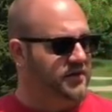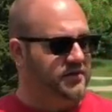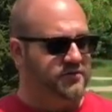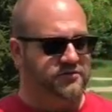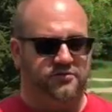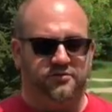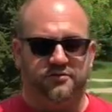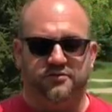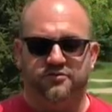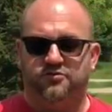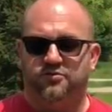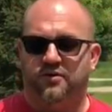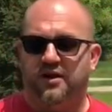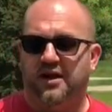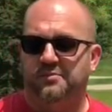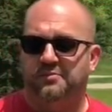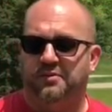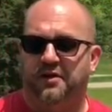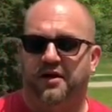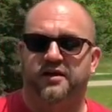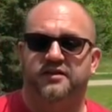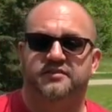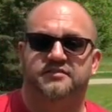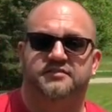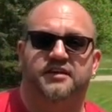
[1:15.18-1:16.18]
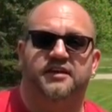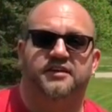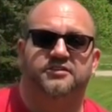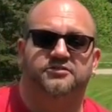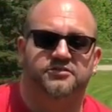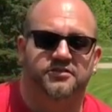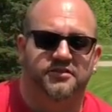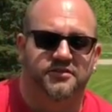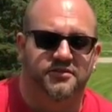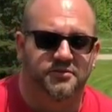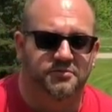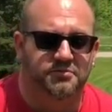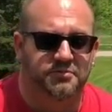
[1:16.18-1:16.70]
So the tripod is
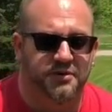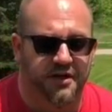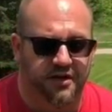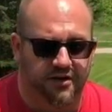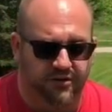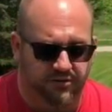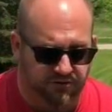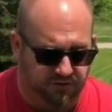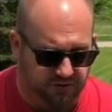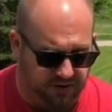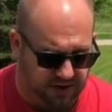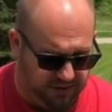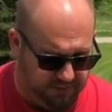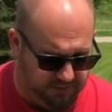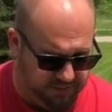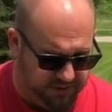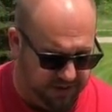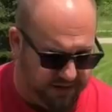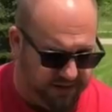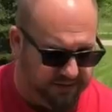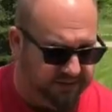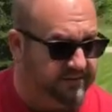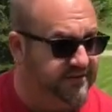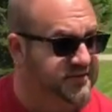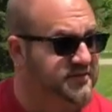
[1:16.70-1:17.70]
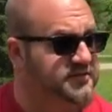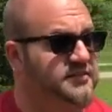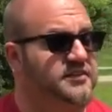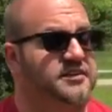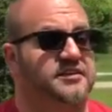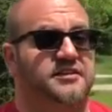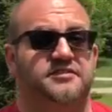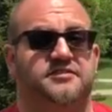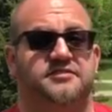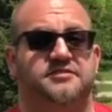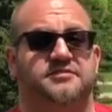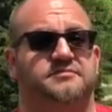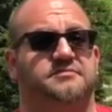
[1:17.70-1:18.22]
actually their bigger tripod. This thing
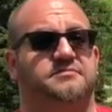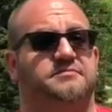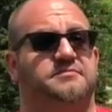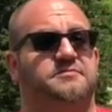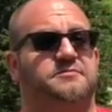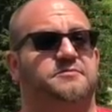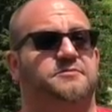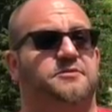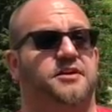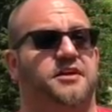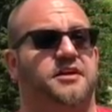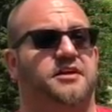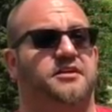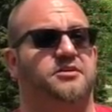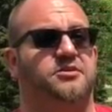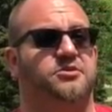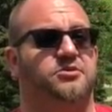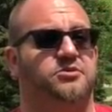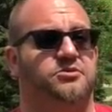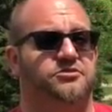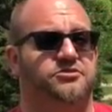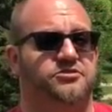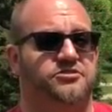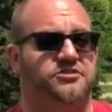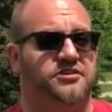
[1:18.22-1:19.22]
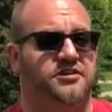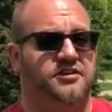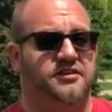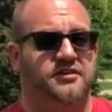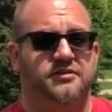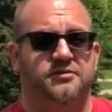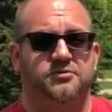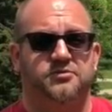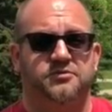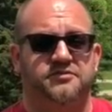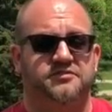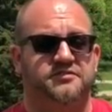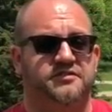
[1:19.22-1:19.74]
is freaking huge.
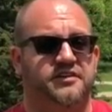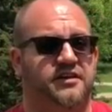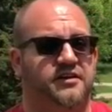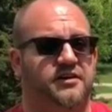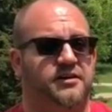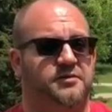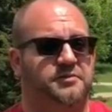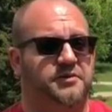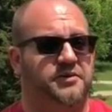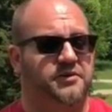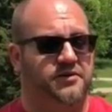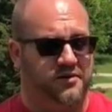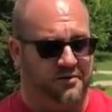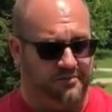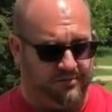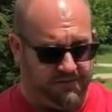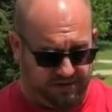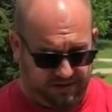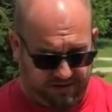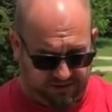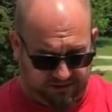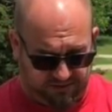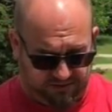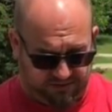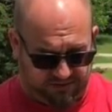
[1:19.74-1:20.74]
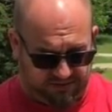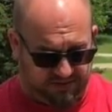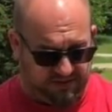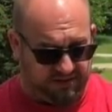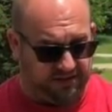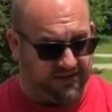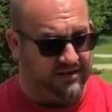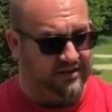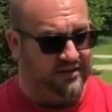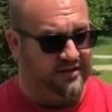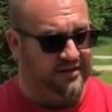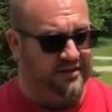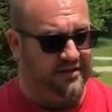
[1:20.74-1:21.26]
We'll set it up here in a minute and you'll
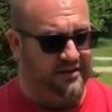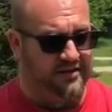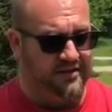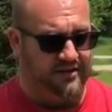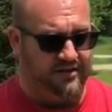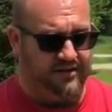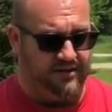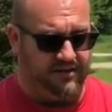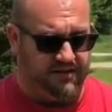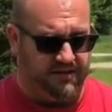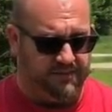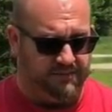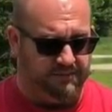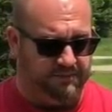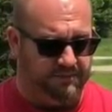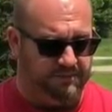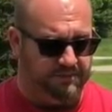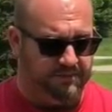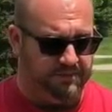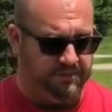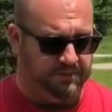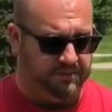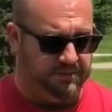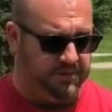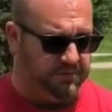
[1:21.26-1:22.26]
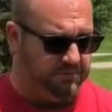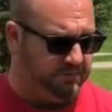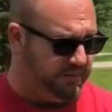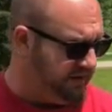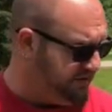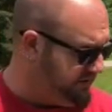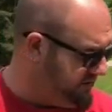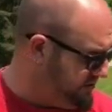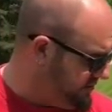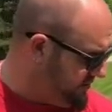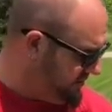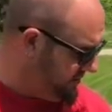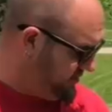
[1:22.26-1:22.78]
see. Um, but
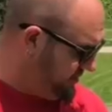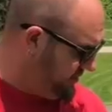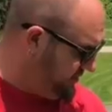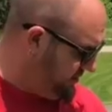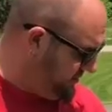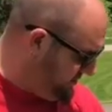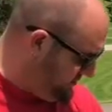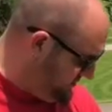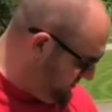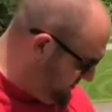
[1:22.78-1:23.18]
basically,